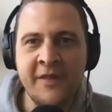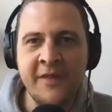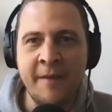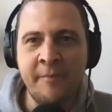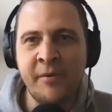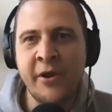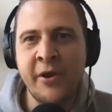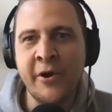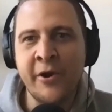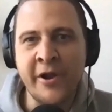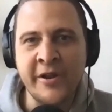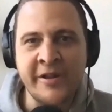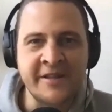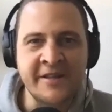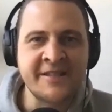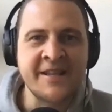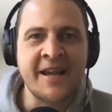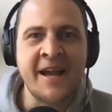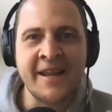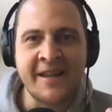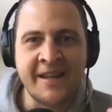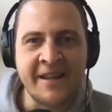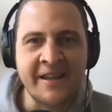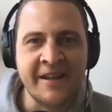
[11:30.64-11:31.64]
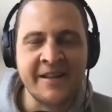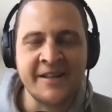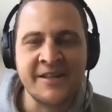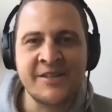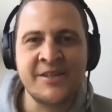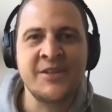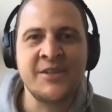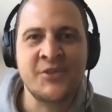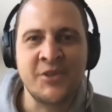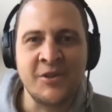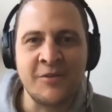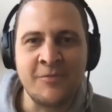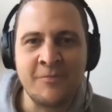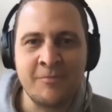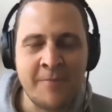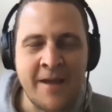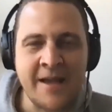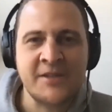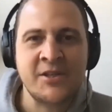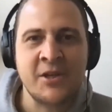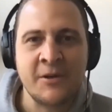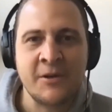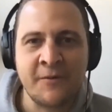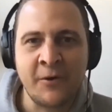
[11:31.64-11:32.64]
that period, you're taking consistent,
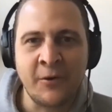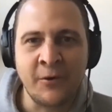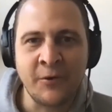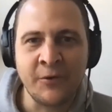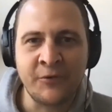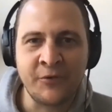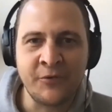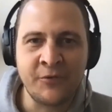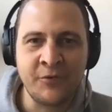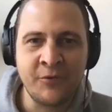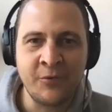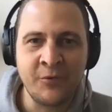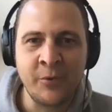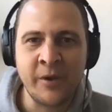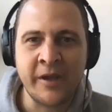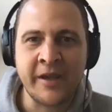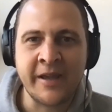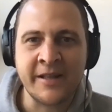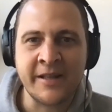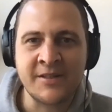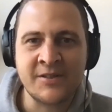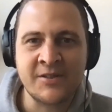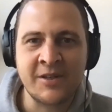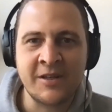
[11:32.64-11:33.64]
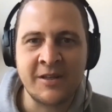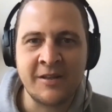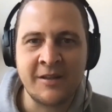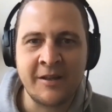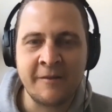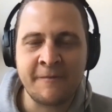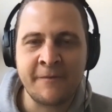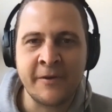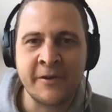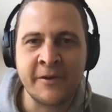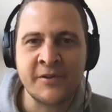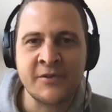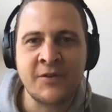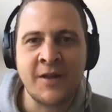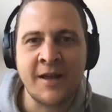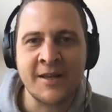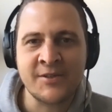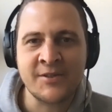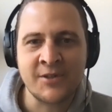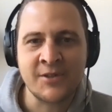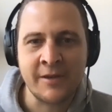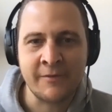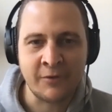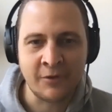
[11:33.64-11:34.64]
massive hauls of wickets at first
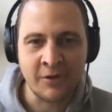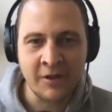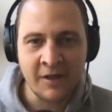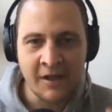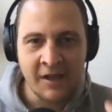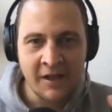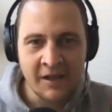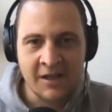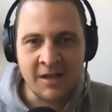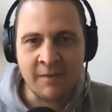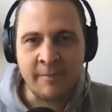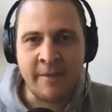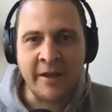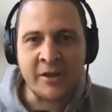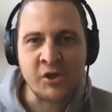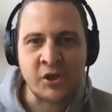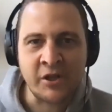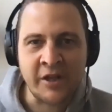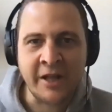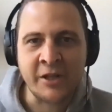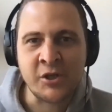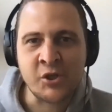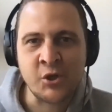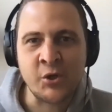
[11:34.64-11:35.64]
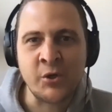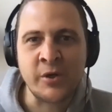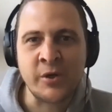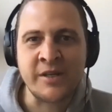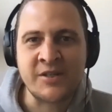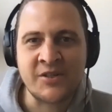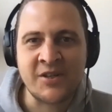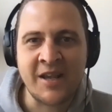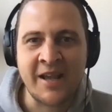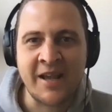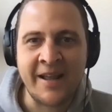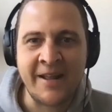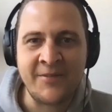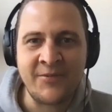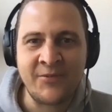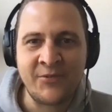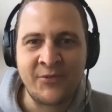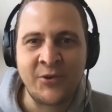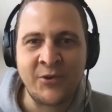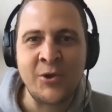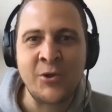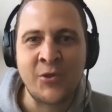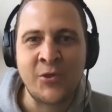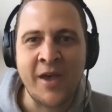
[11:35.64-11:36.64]
class level. You mentioned Ed Joyce,
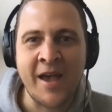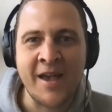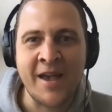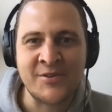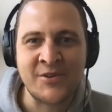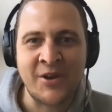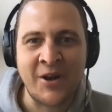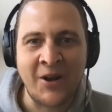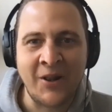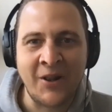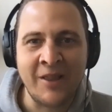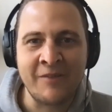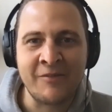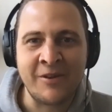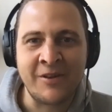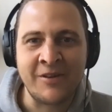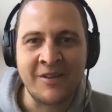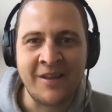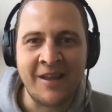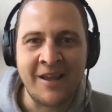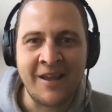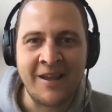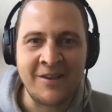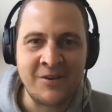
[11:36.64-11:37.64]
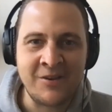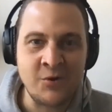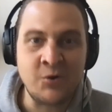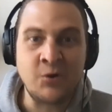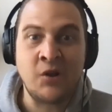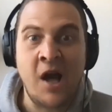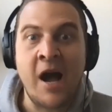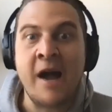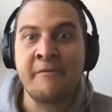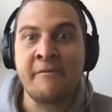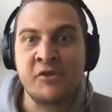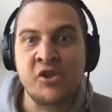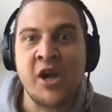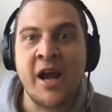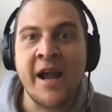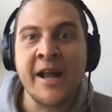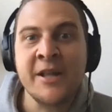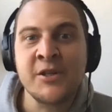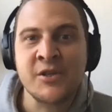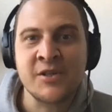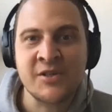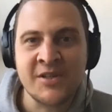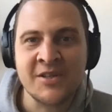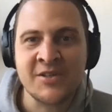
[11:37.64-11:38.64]
2011. Your life
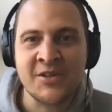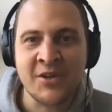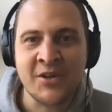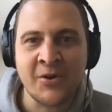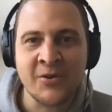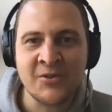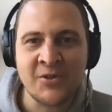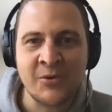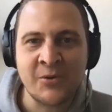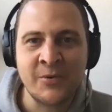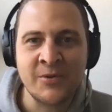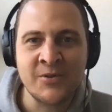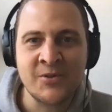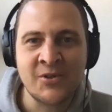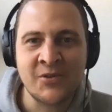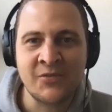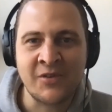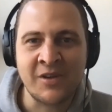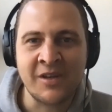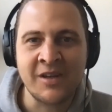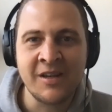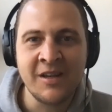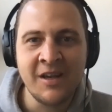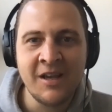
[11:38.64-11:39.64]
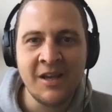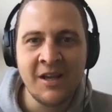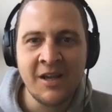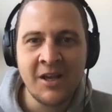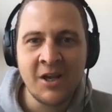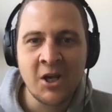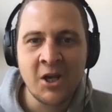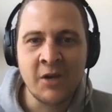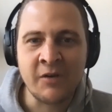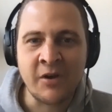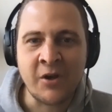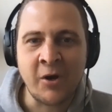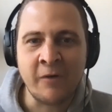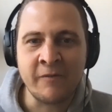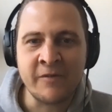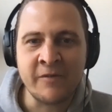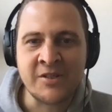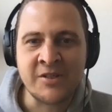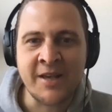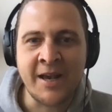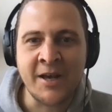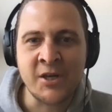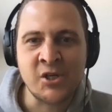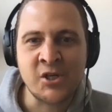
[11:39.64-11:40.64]
changes as a consequence of a
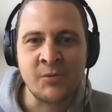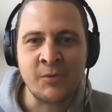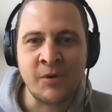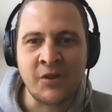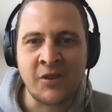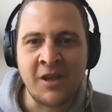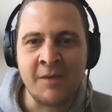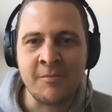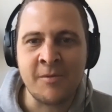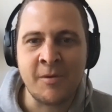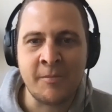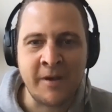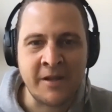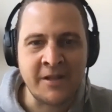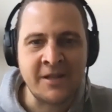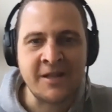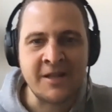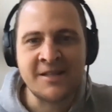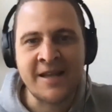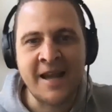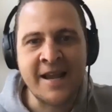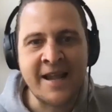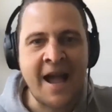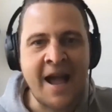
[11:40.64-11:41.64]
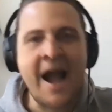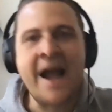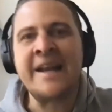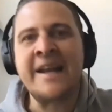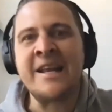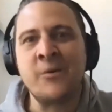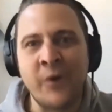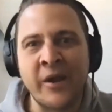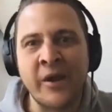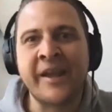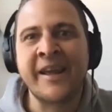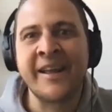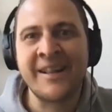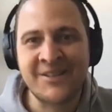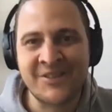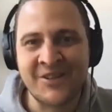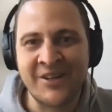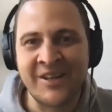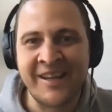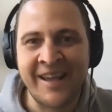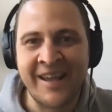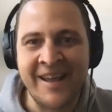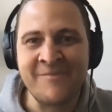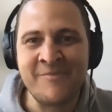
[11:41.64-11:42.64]
conversation with him. I mean, you take 80 wickets
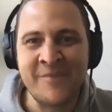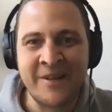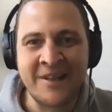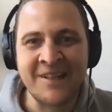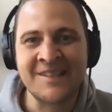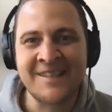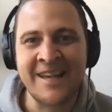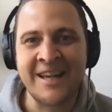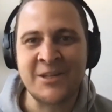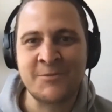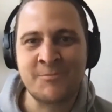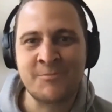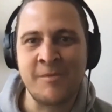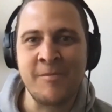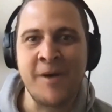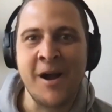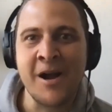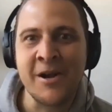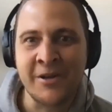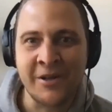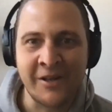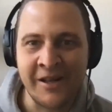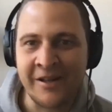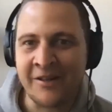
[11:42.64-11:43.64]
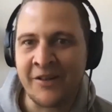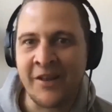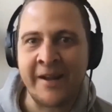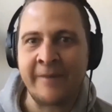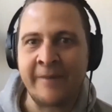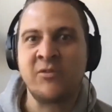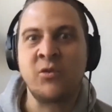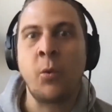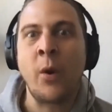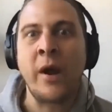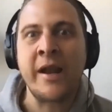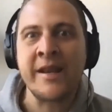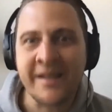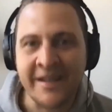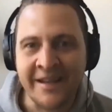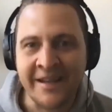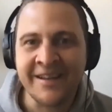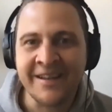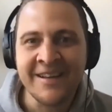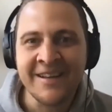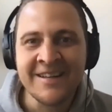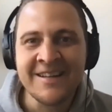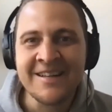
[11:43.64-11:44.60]
and get Middlesex promoted at like 20.